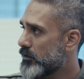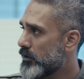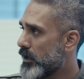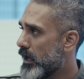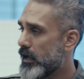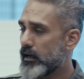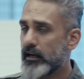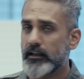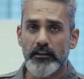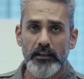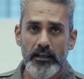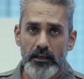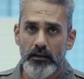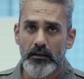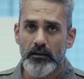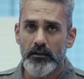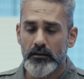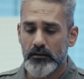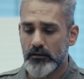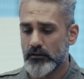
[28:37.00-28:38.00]
And I
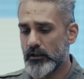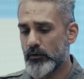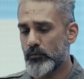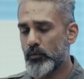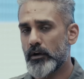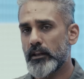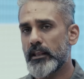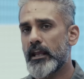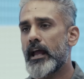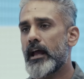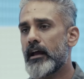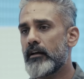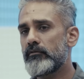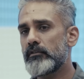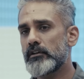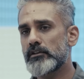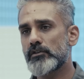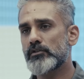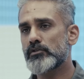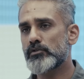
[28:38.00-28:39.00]
think that what they have
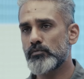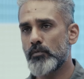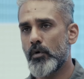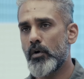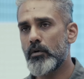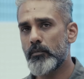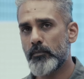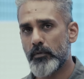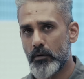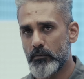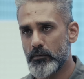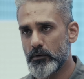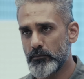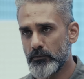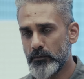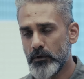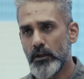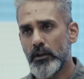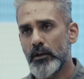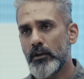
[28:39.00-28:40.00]
is a small problem
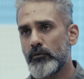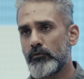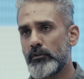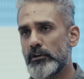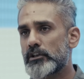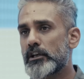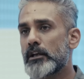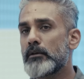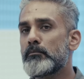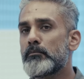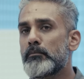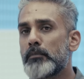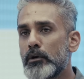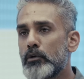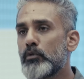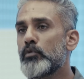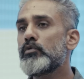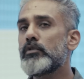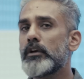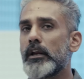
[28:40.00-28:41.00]
which can
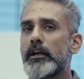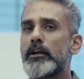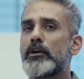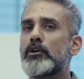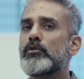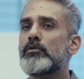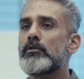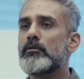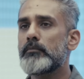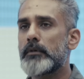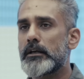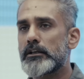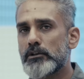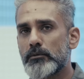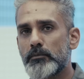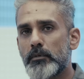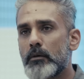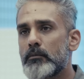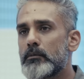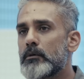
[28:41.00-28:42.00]
balloon into a major
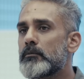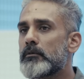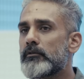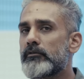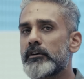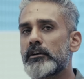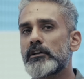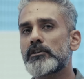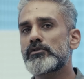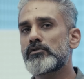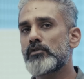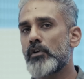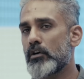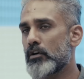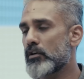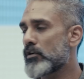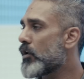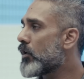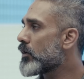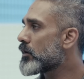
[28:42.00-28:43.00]
problem if it is
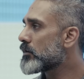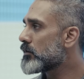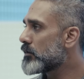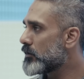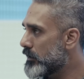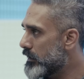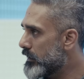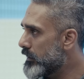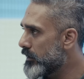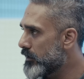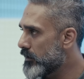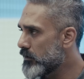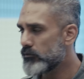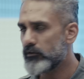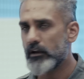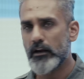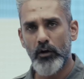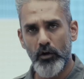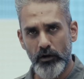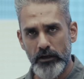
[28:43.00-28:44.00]
not caught early enough.
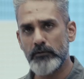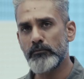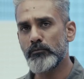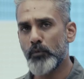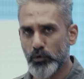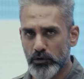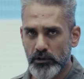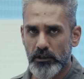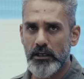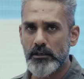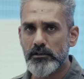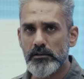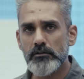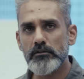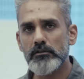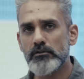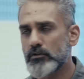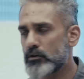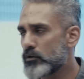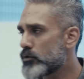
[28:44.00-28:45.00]
And in both cases,
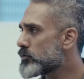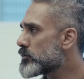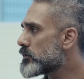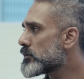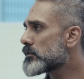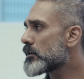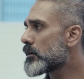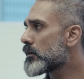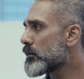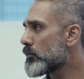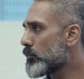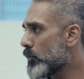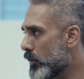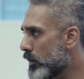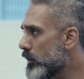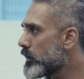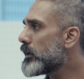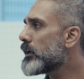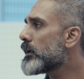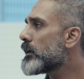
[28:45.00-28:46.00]
the solution is under
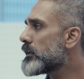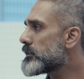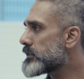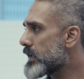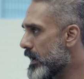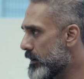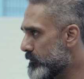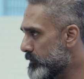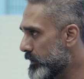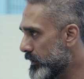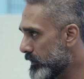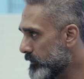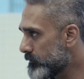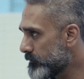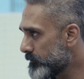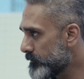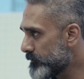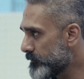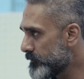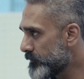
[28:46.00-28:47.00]
warranty and it's happening.
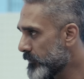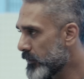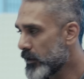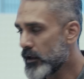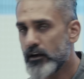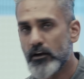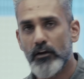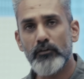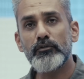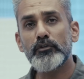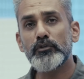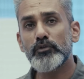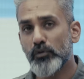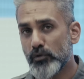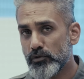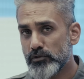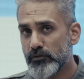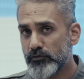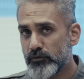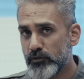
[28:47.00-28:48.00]
Now, for
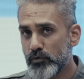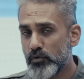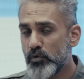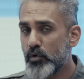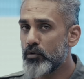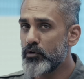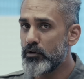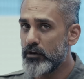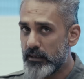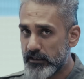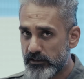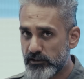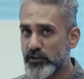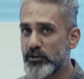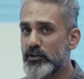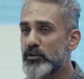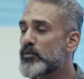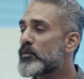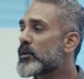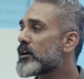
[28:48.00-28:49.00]
those of you who
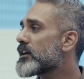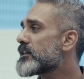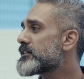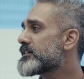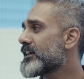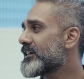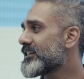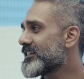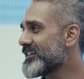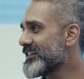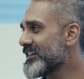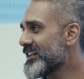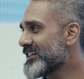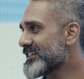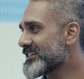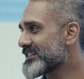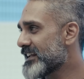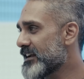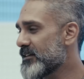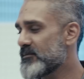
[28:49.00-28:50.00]
listened to what I said the
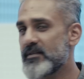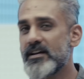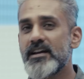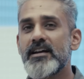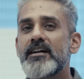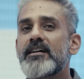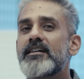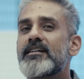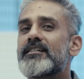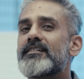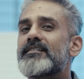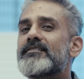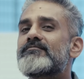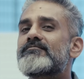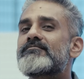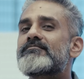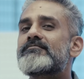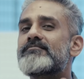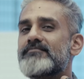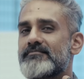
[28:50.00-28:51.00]
last time,
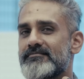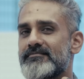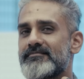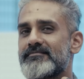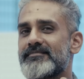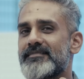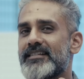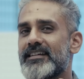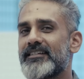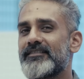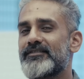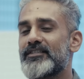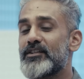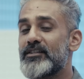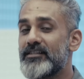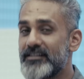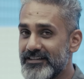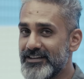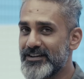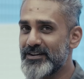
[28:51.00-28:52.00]
if you
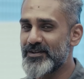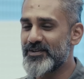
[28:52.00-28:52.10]
listen to